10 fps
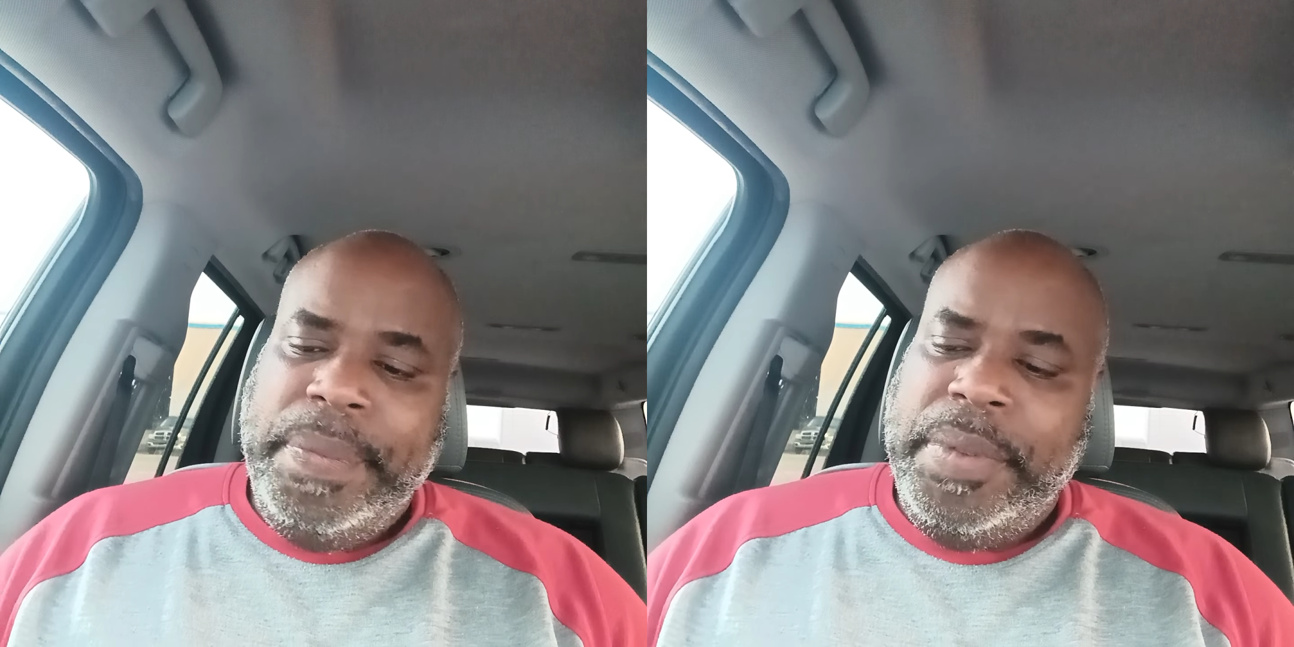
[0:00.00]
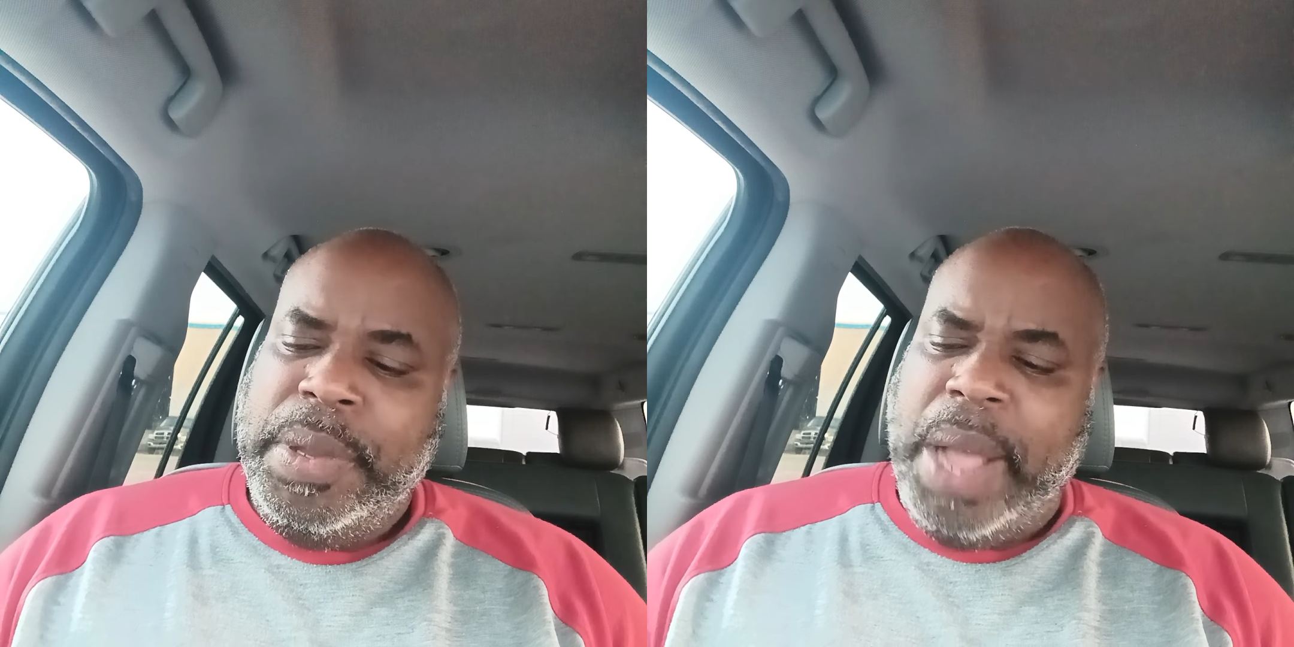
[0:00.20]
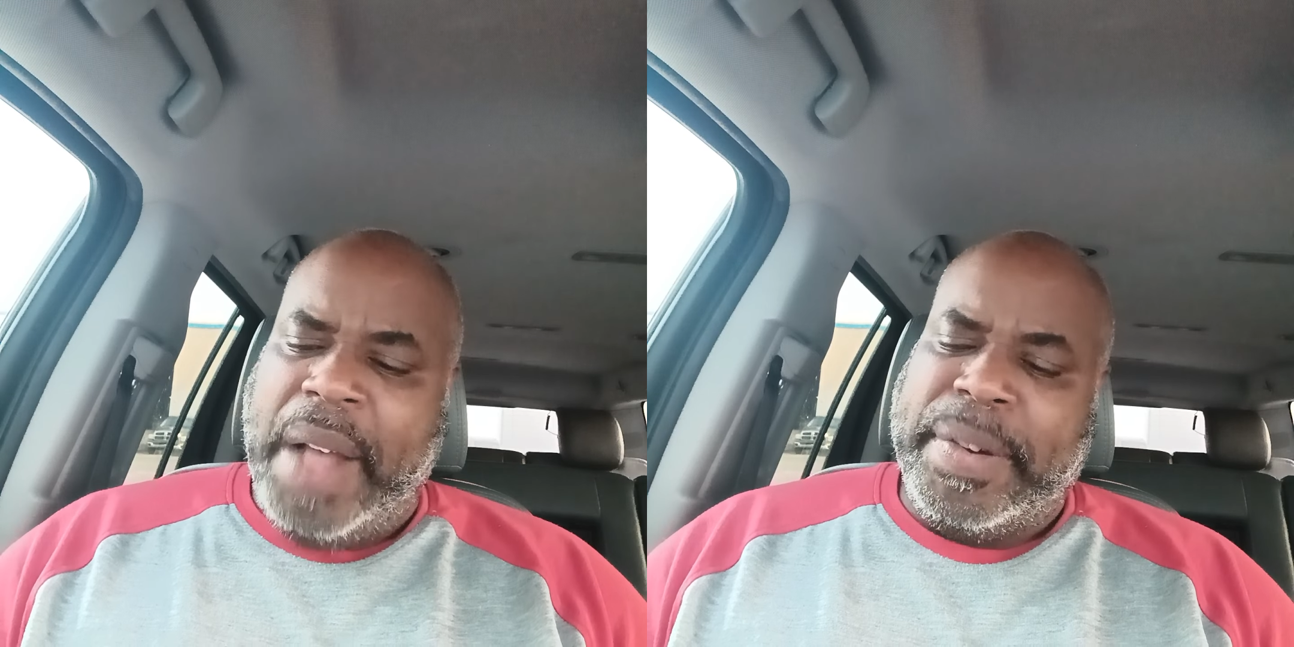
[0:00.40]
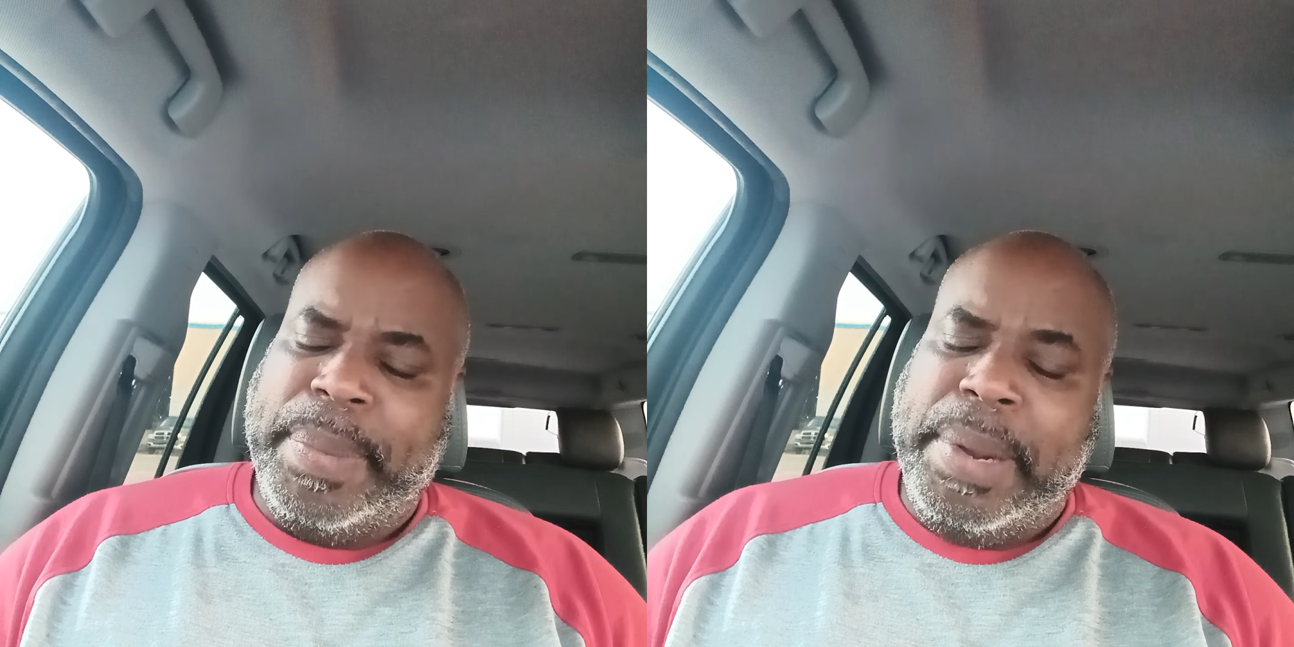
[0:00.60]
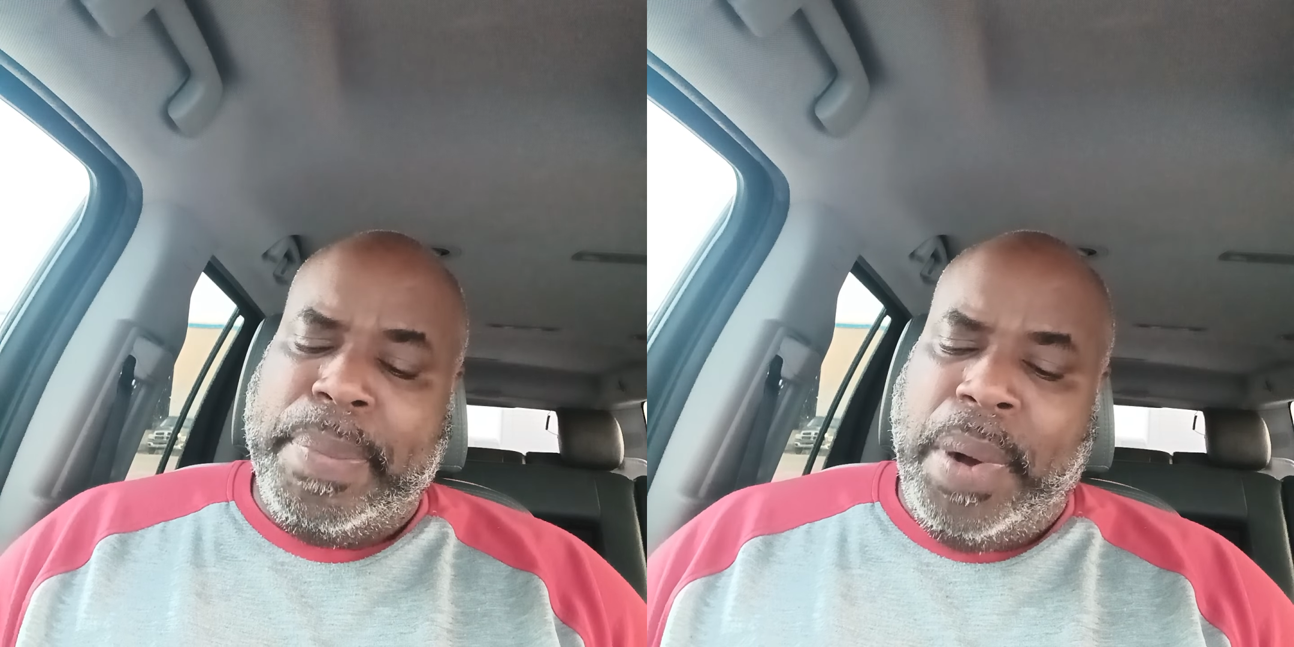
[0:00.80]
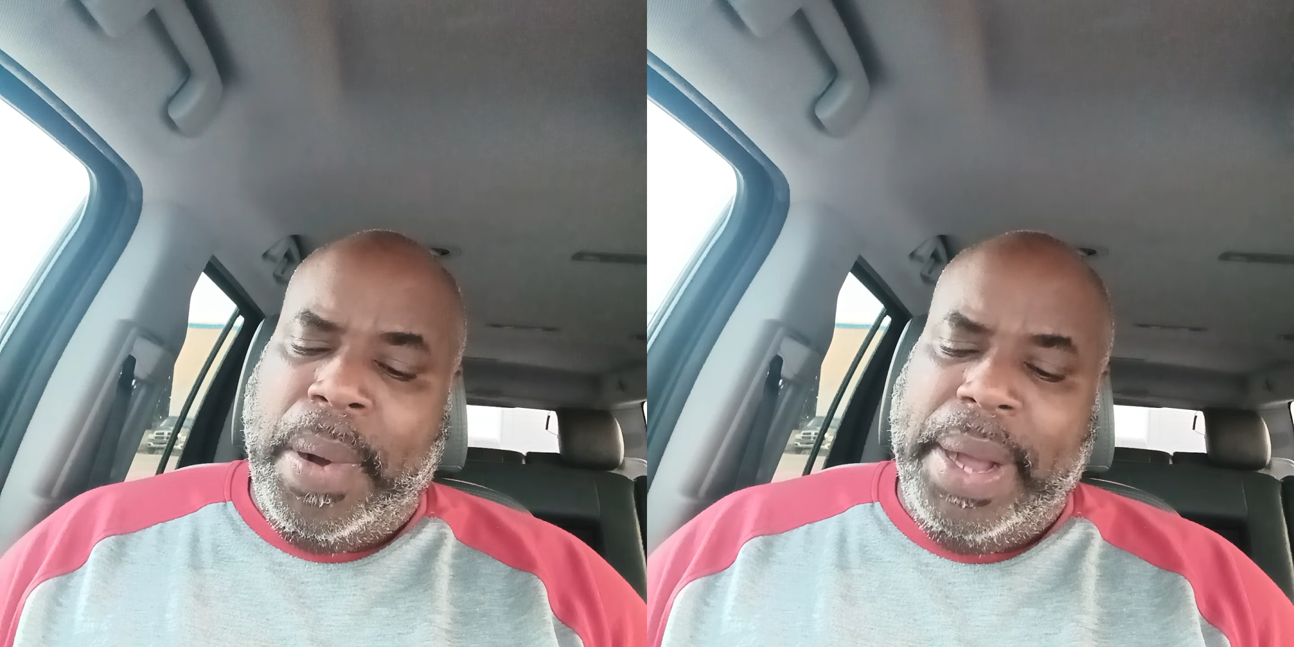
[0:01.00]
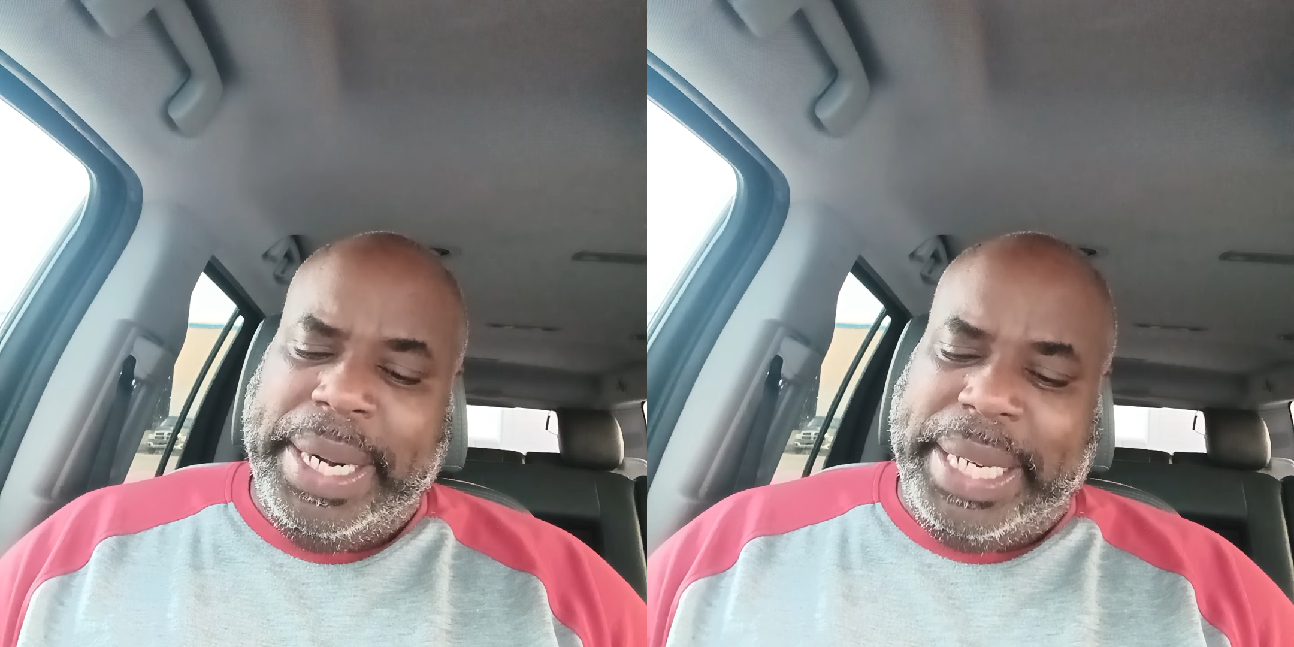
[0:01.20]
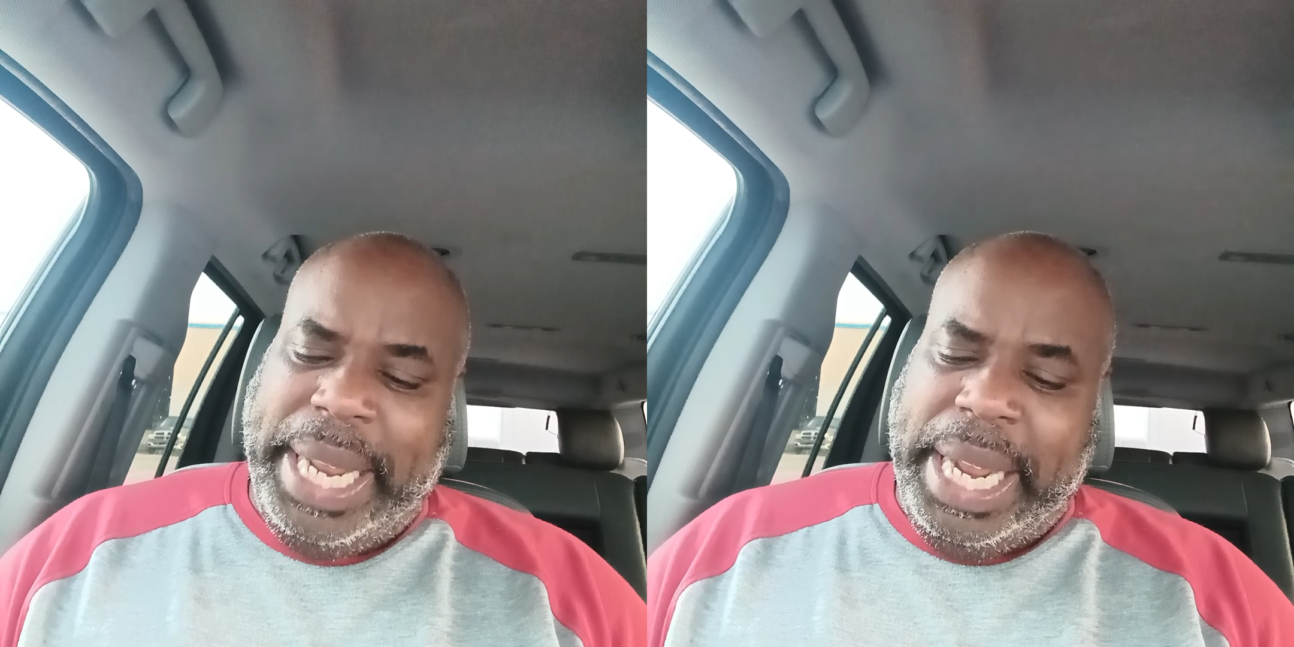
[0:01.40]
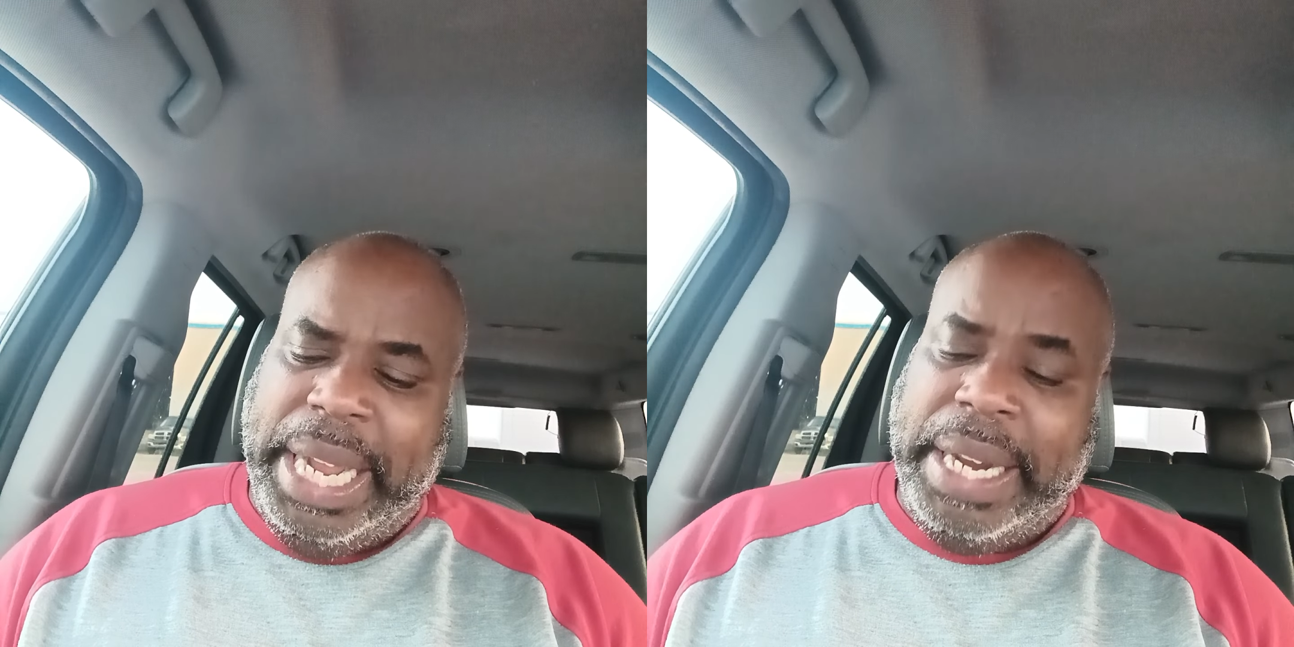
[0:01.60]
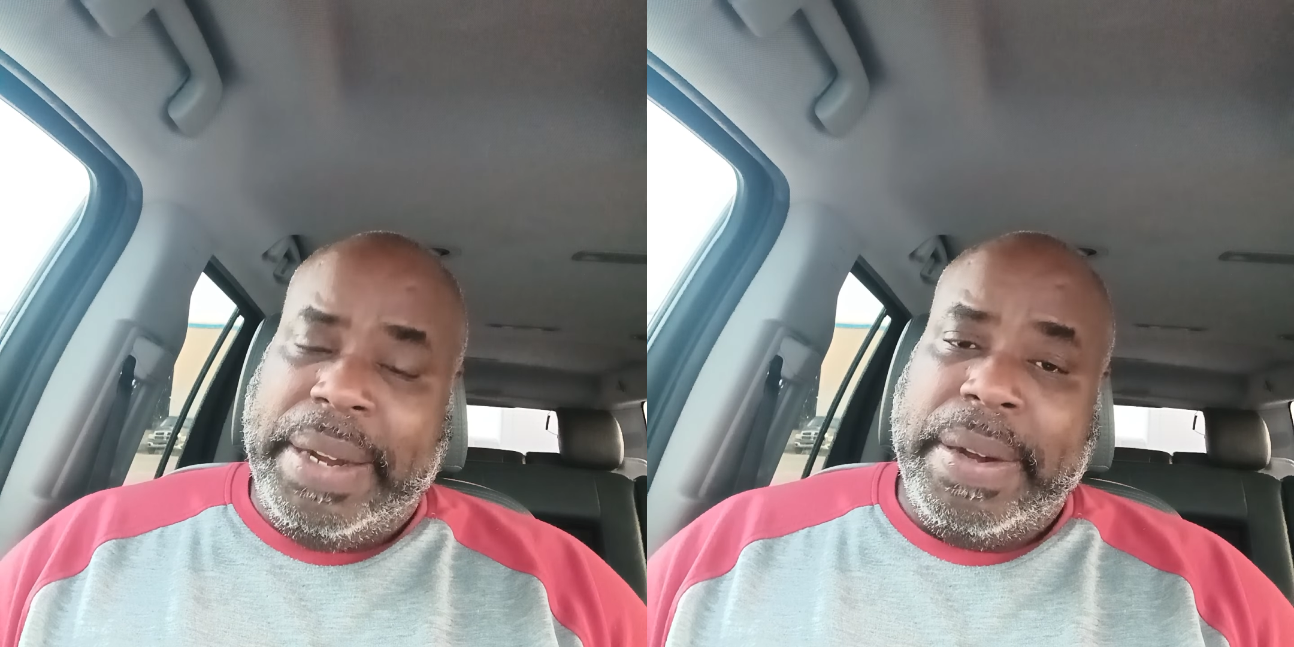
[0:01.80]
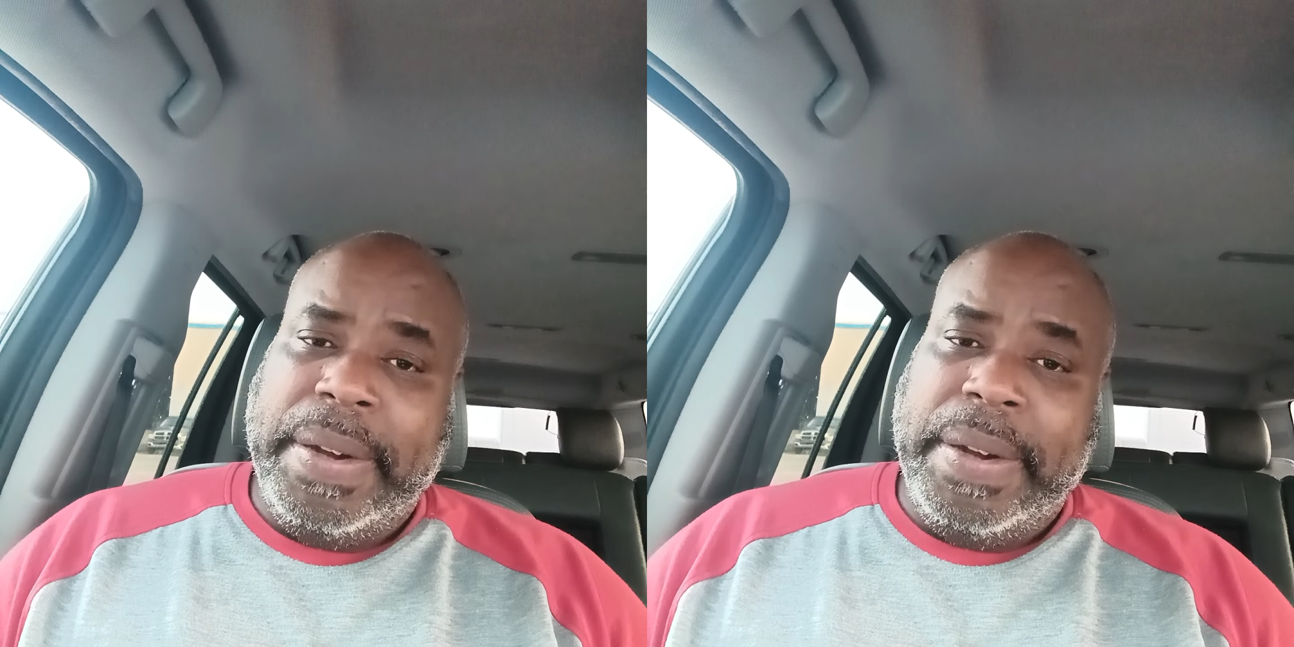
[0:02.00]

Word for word: You have to be born again,